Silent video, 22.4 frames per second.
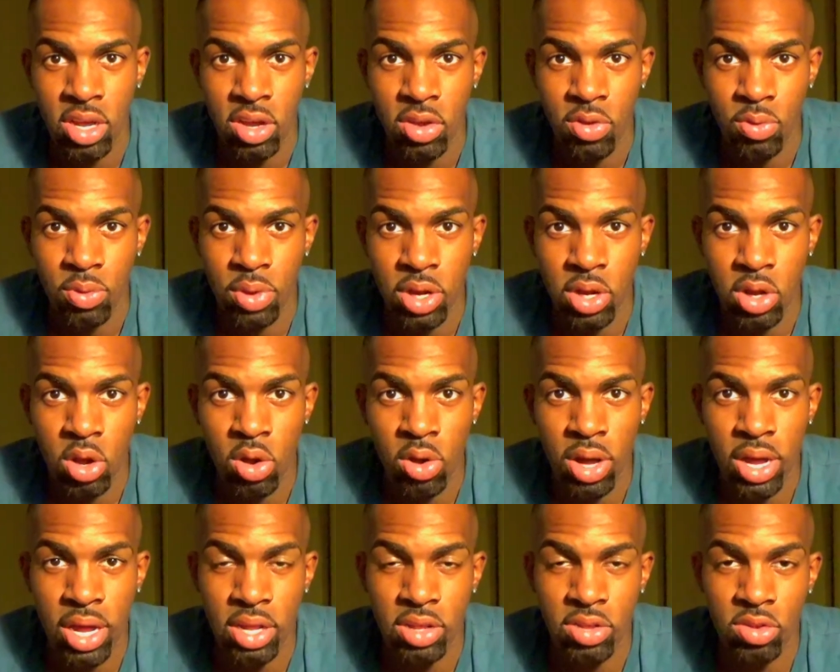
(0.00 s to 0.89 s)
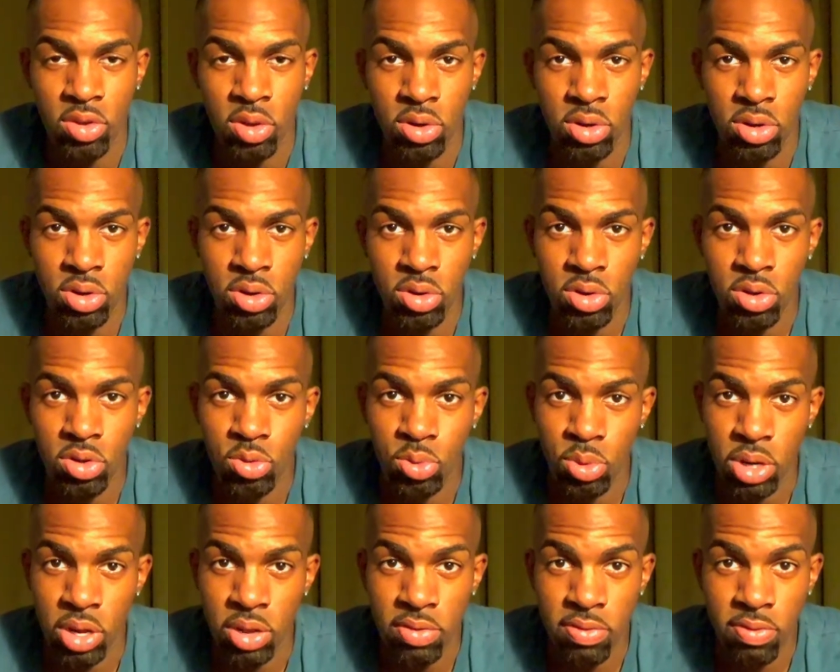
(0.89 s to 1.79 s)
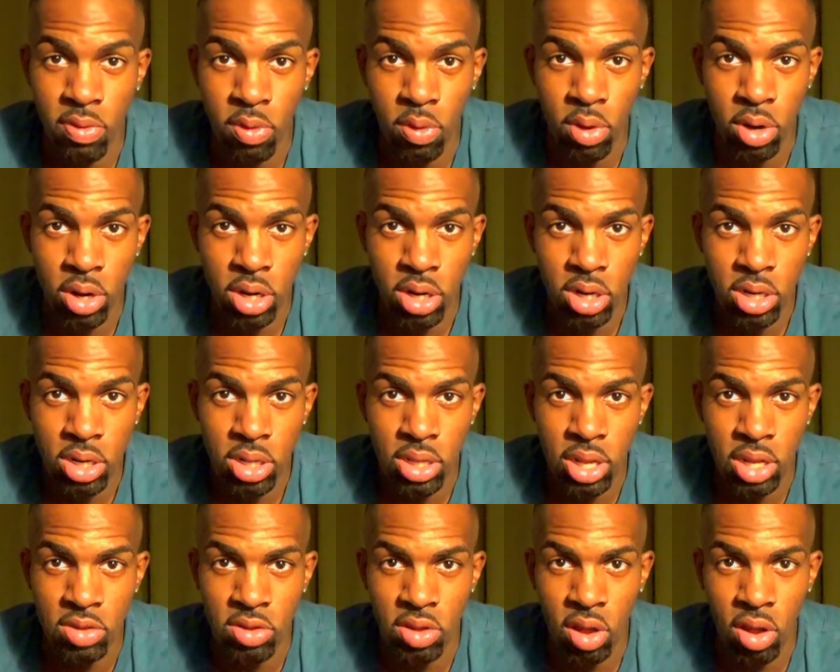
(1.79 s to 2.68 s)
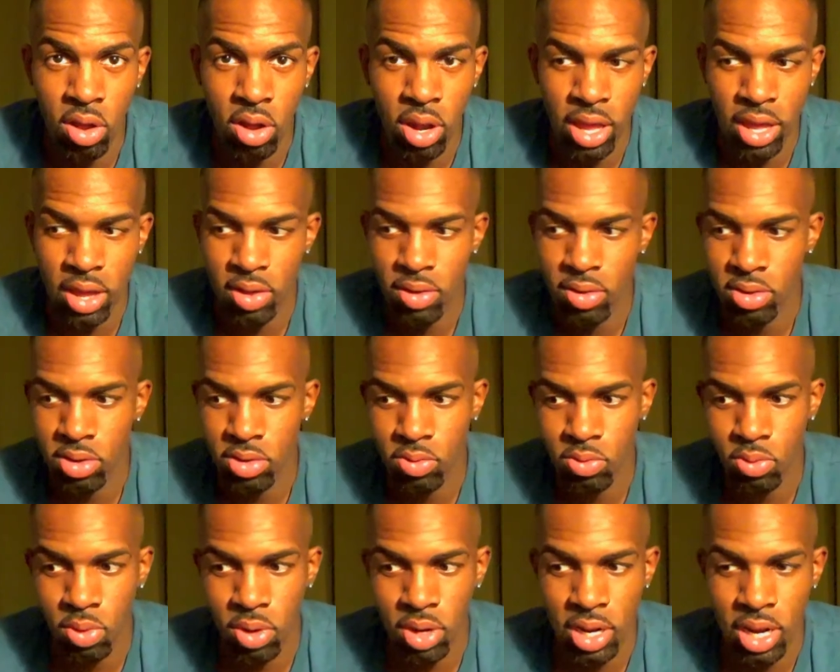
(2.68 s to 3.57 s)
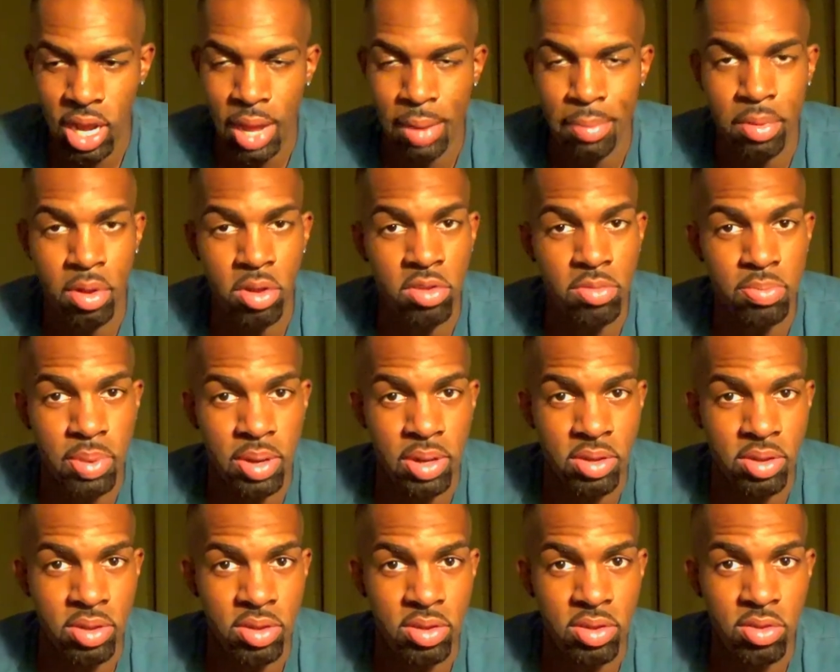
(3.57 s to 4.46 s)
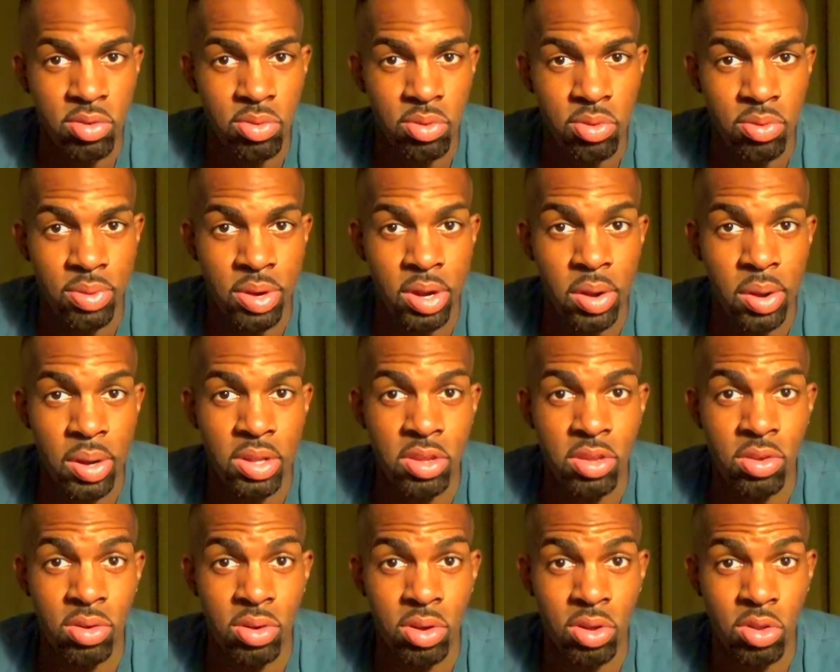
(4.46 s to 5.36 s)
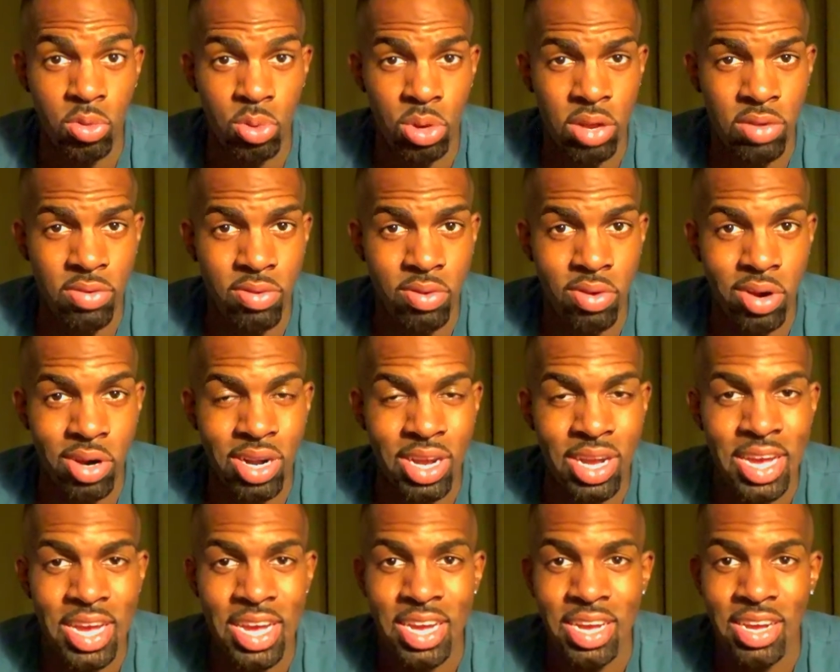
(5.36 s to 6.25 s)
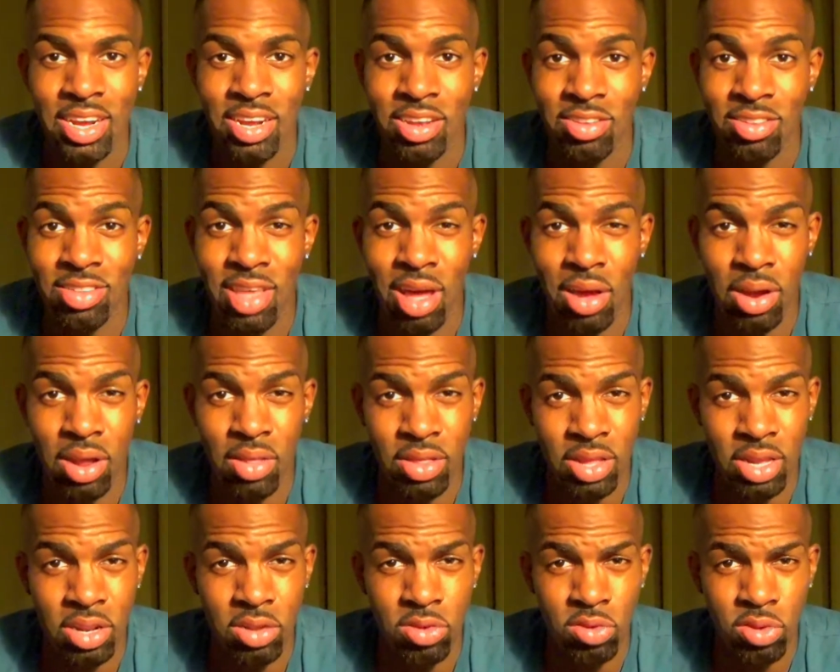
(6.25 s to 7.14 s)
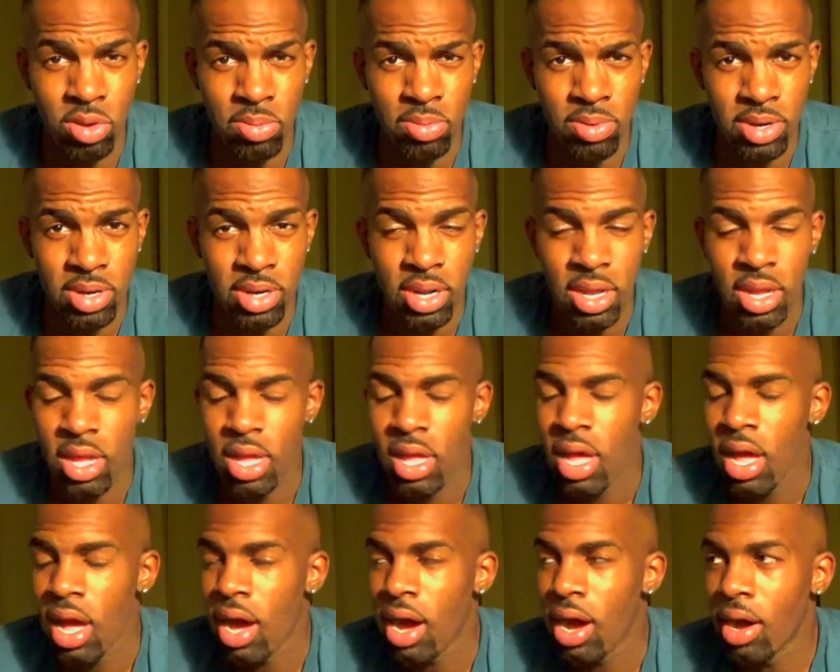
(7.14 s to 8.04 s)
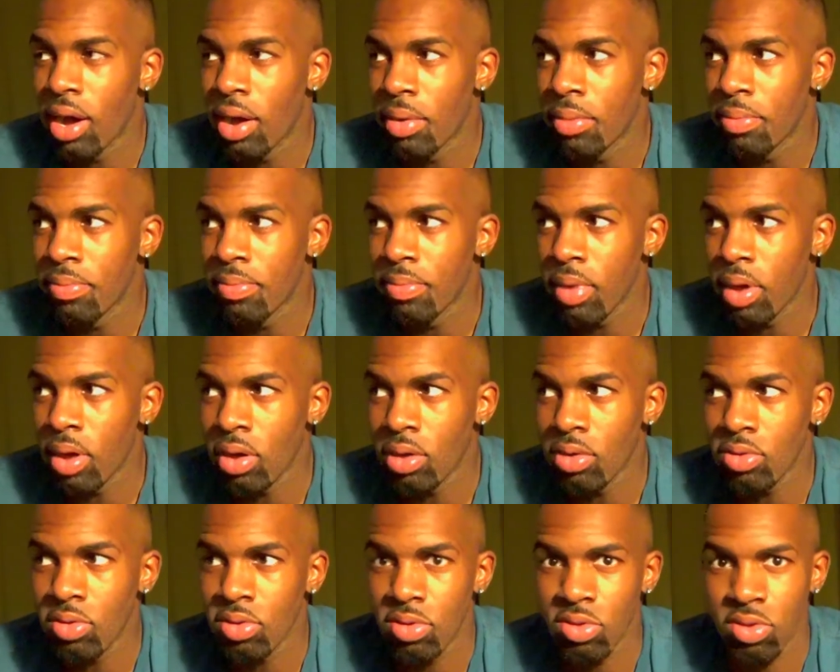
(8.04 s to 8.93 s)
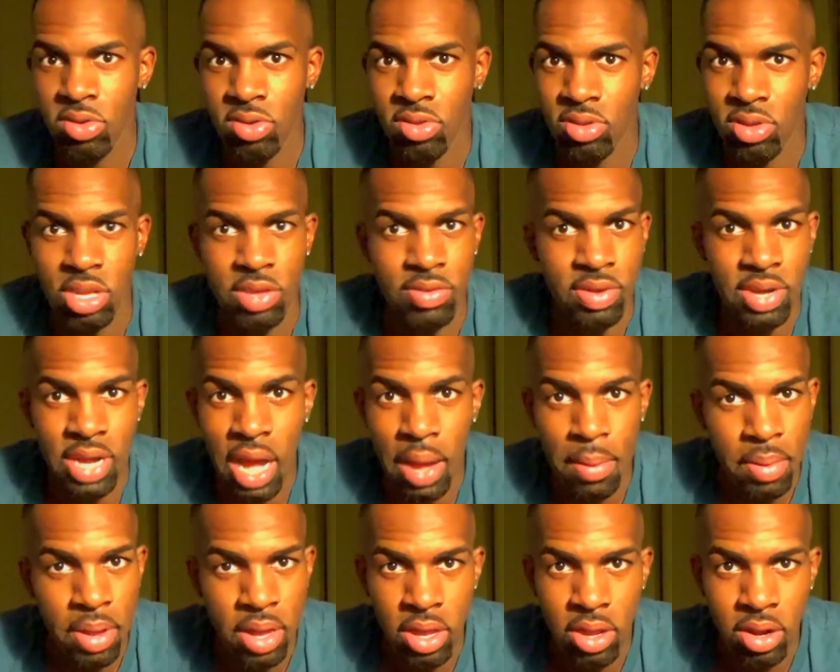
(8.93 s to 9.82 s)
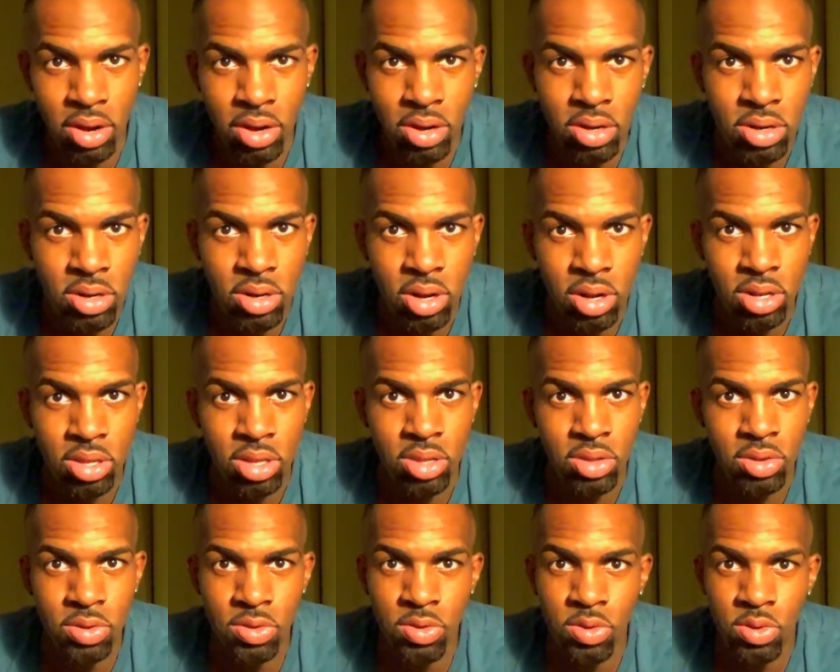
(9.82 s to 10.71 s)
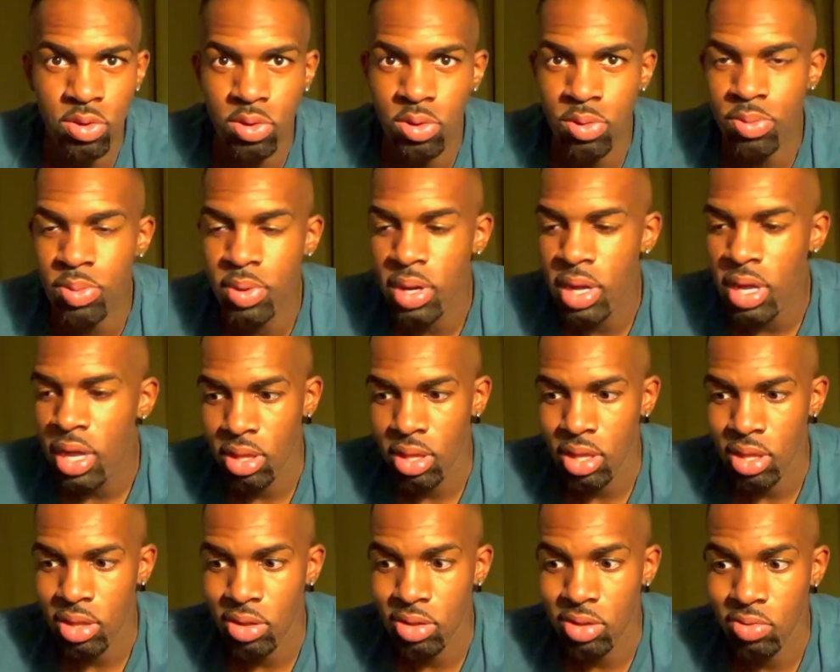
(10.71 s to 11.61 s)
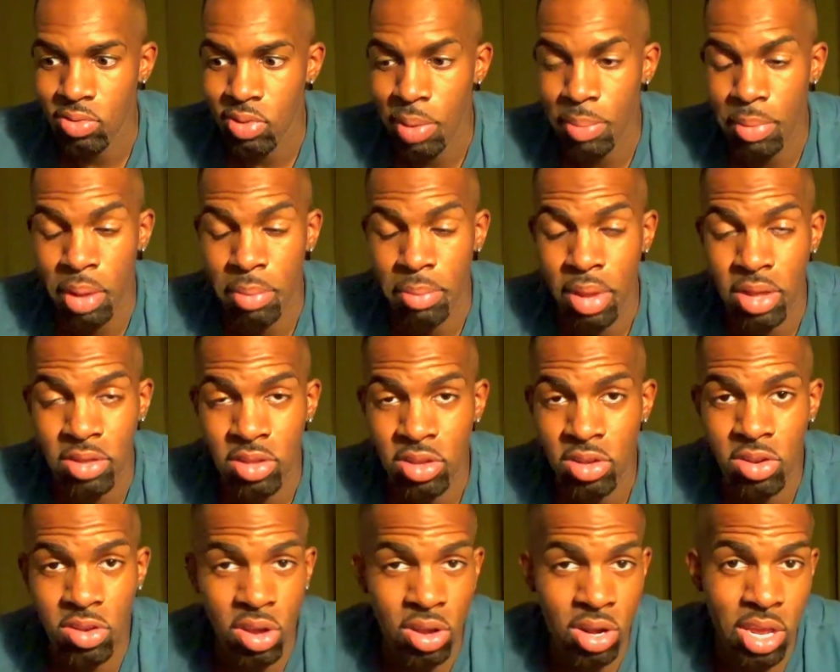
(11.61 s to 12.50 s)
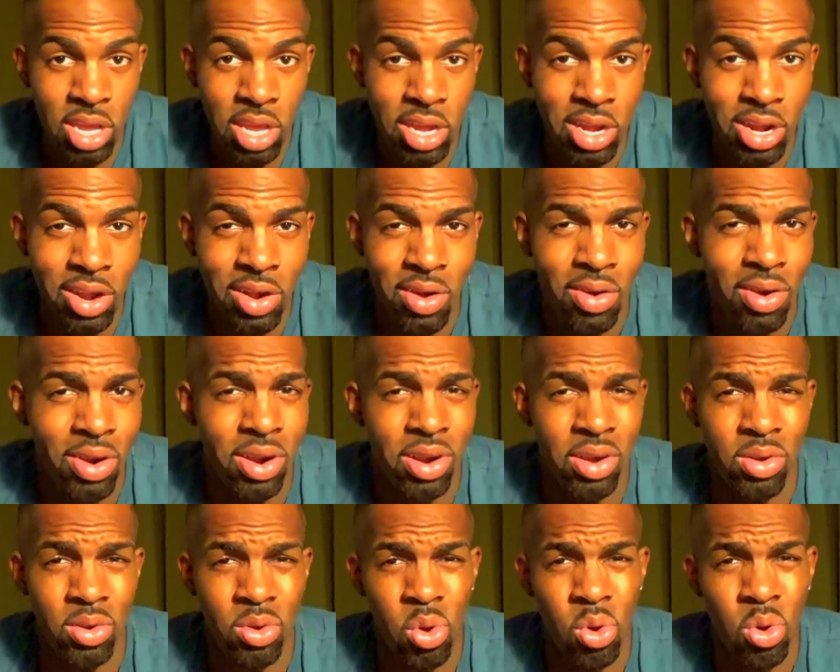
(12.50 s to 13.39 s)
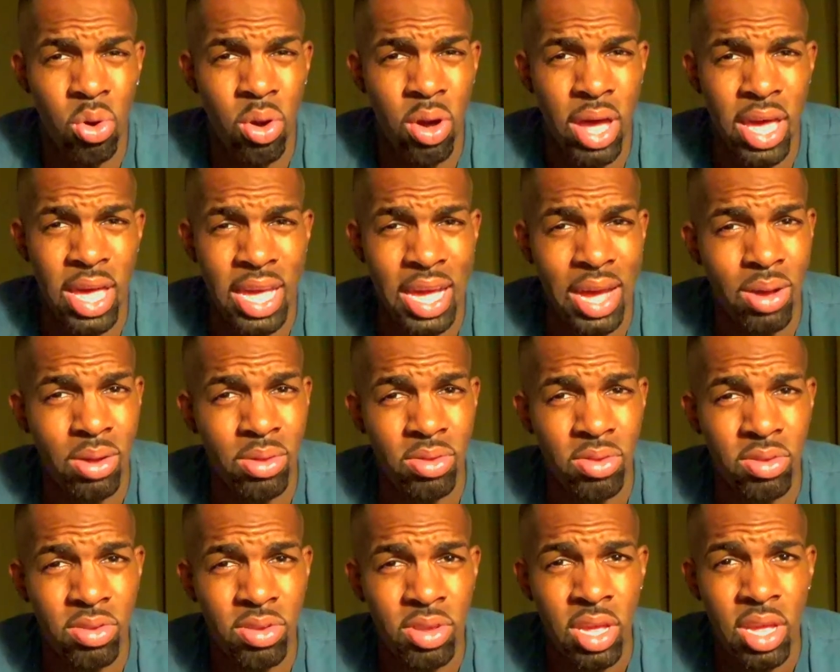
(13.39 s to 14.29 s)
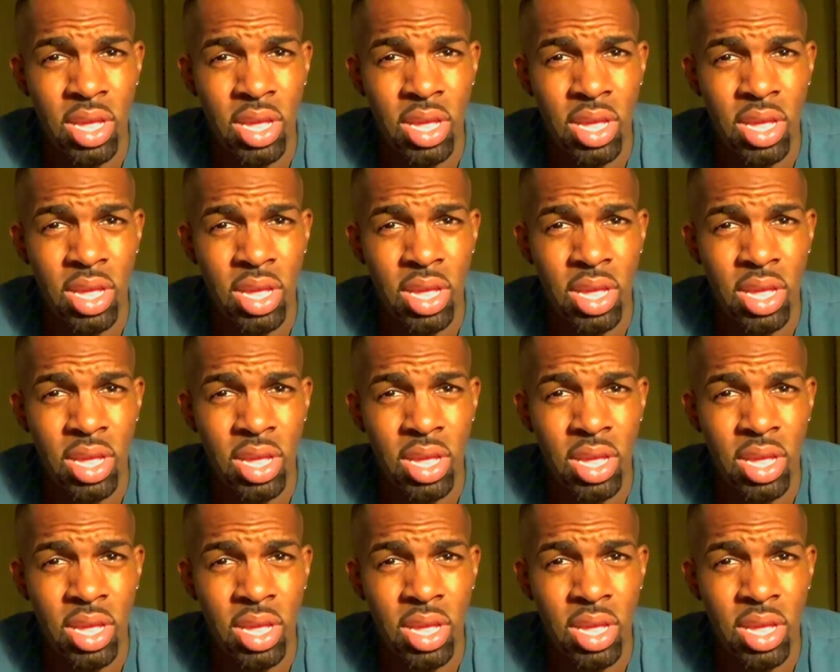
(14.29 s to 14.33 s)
RicoAntonio24. That's all like one name, no spaces. RicoAntonio24. It's down in the description. Also, just leave a comment here on the YouTube. Just write me a message on here or on Google Hangouts.